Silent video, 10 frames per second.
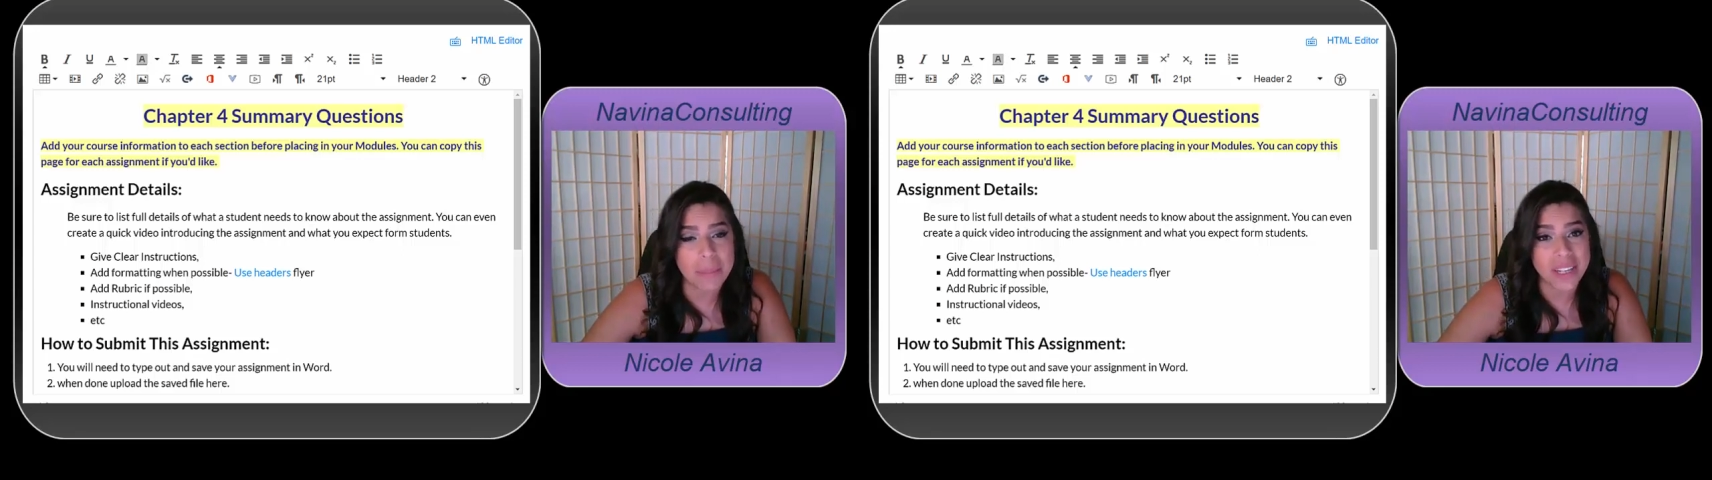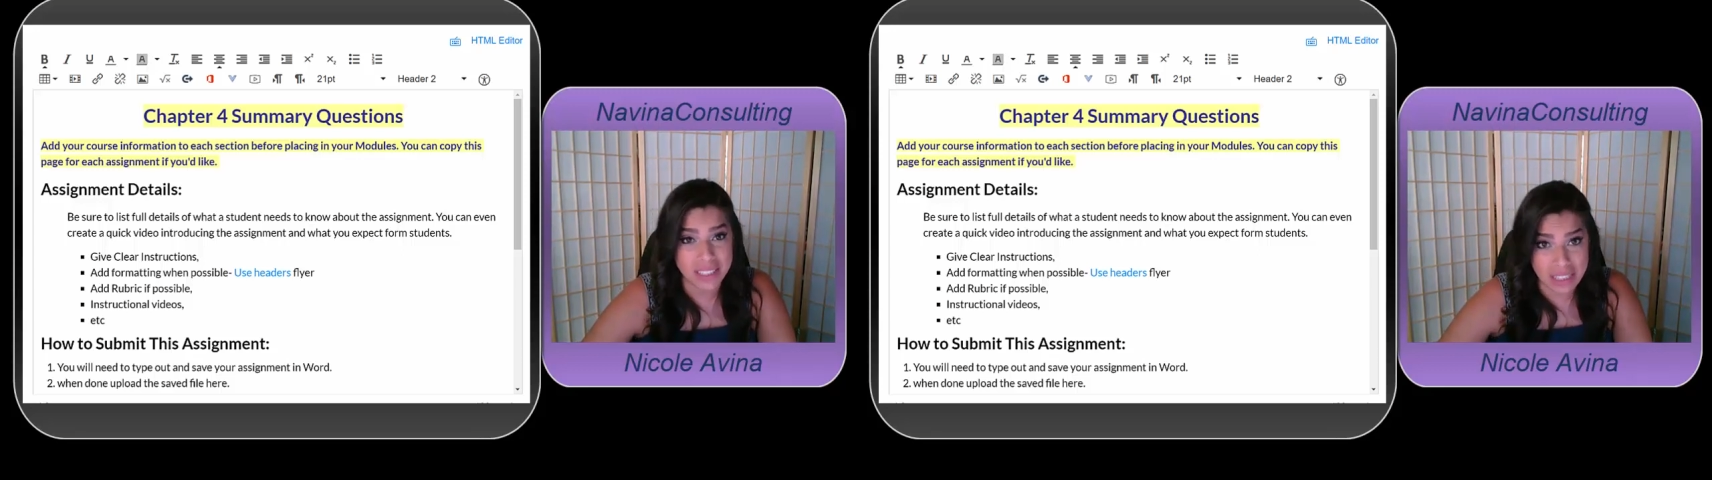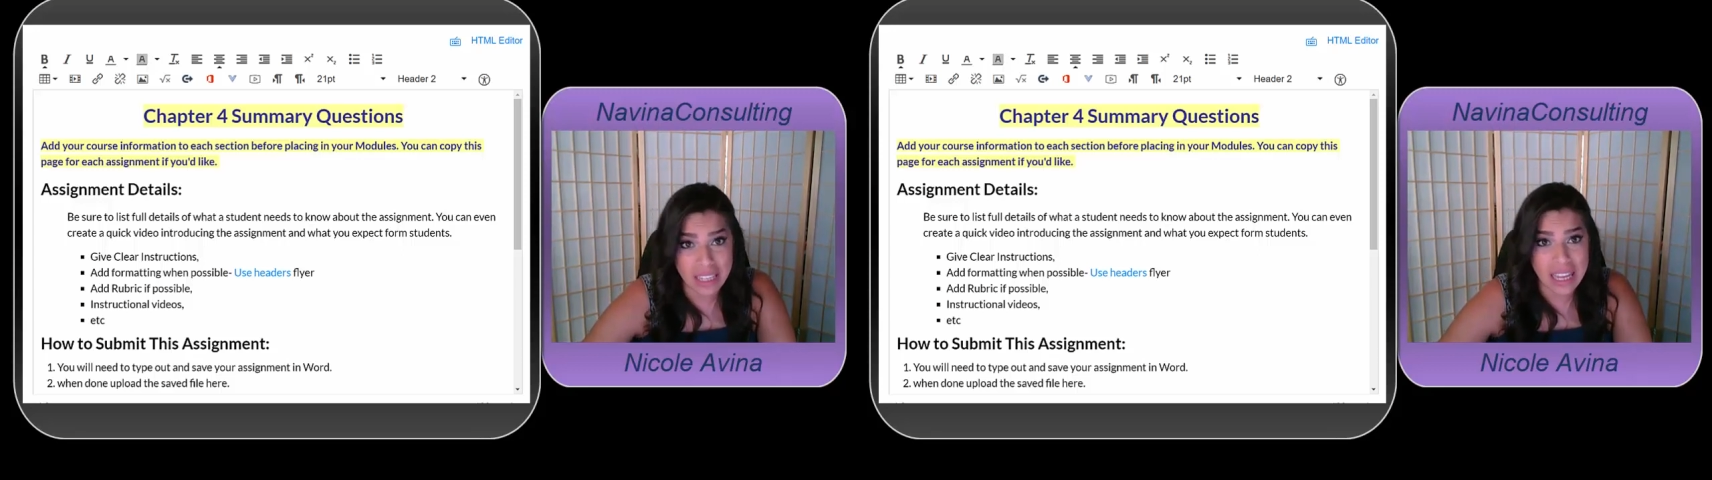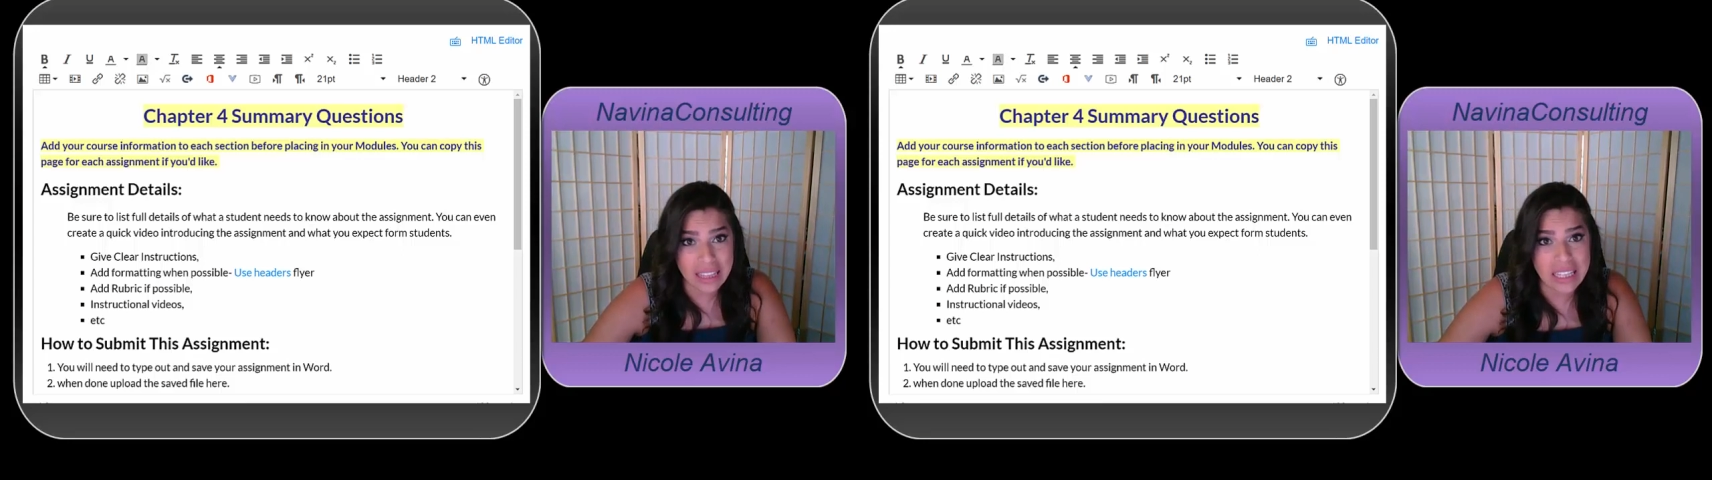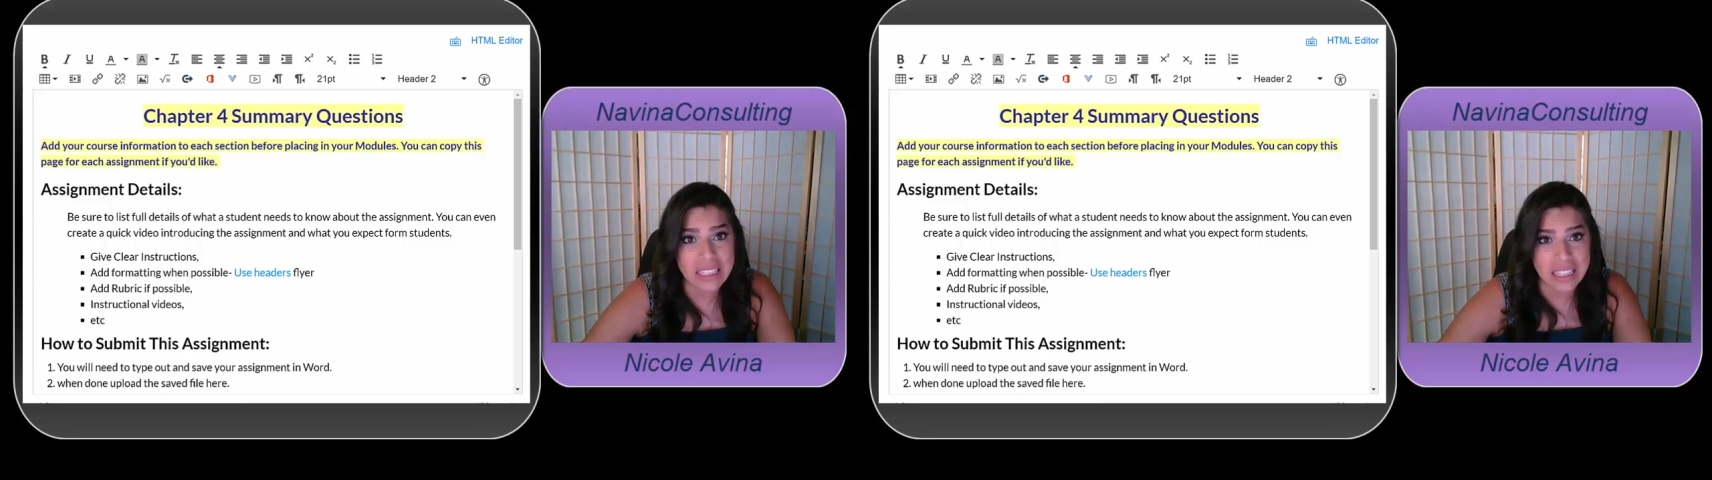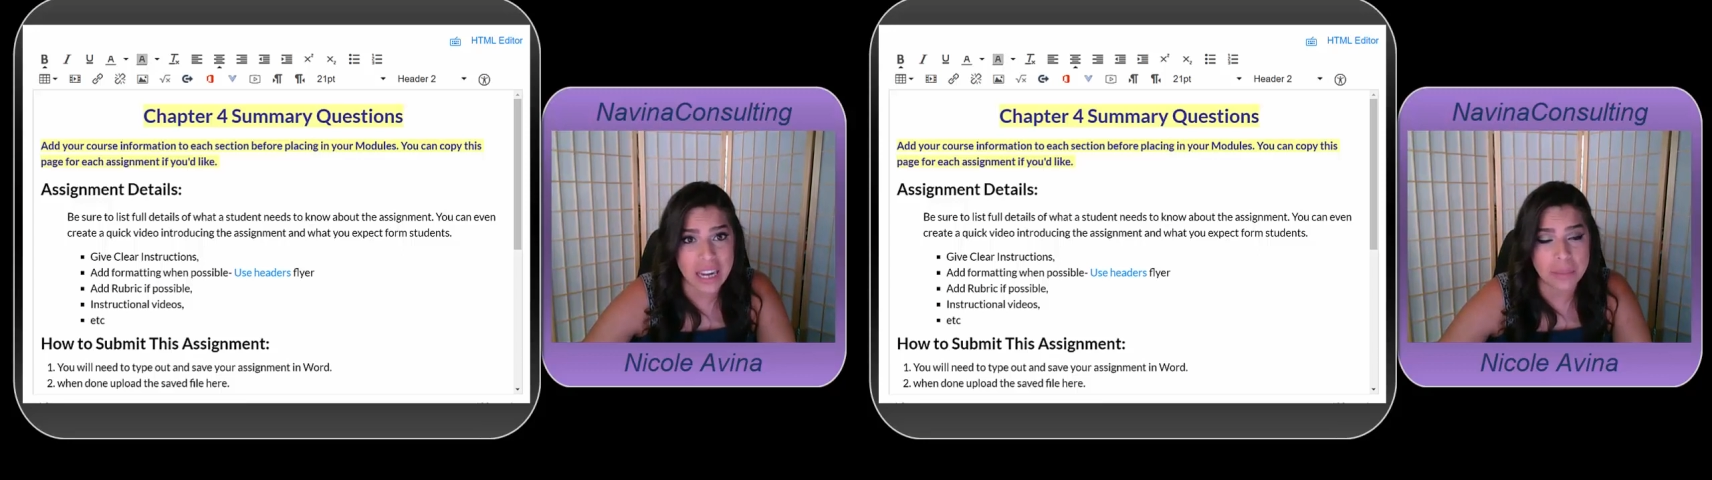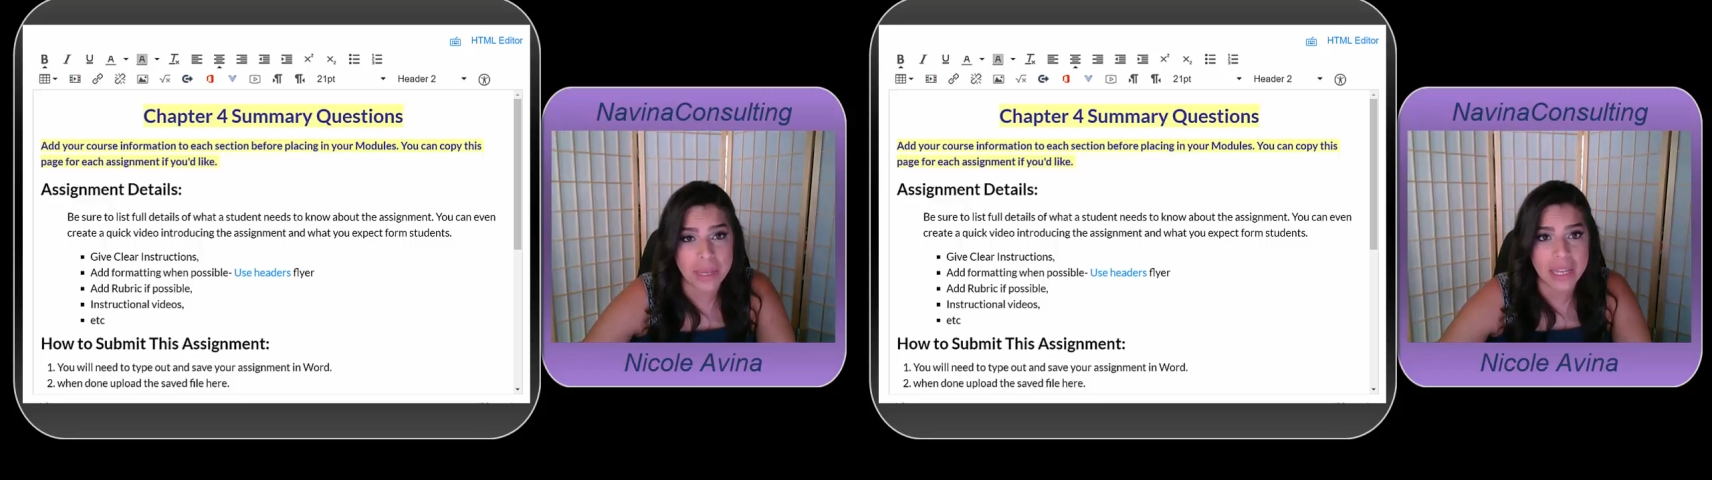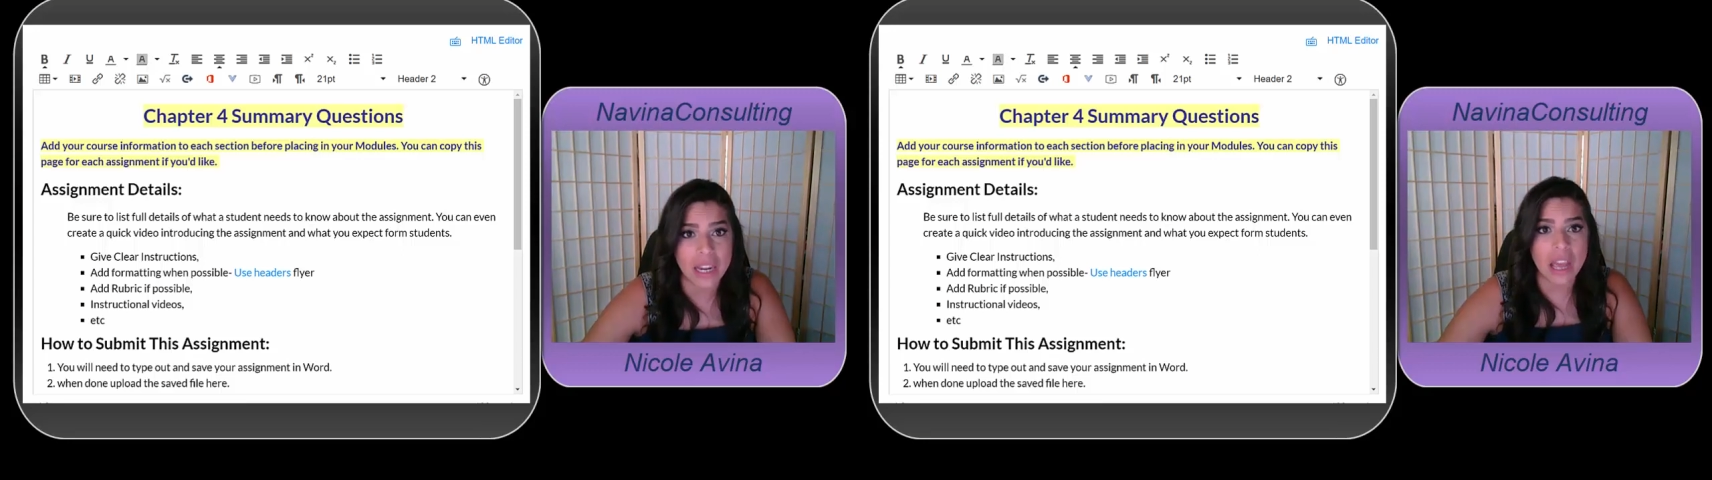but it's a lengthy
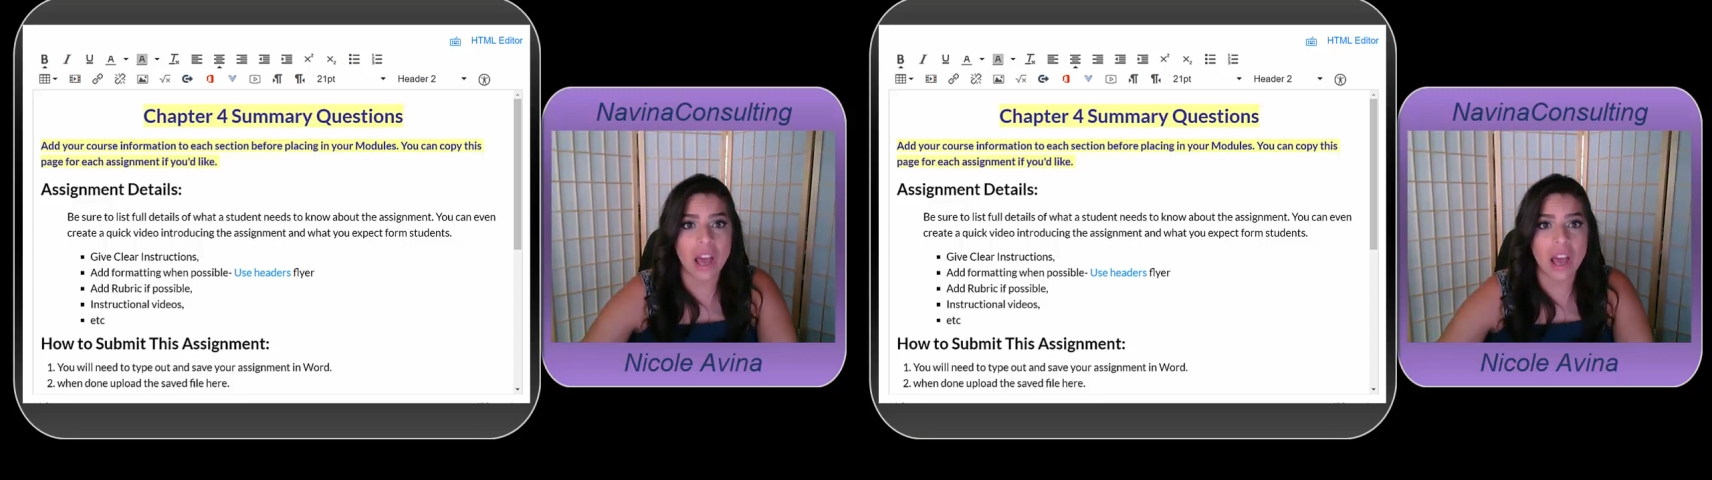assignment,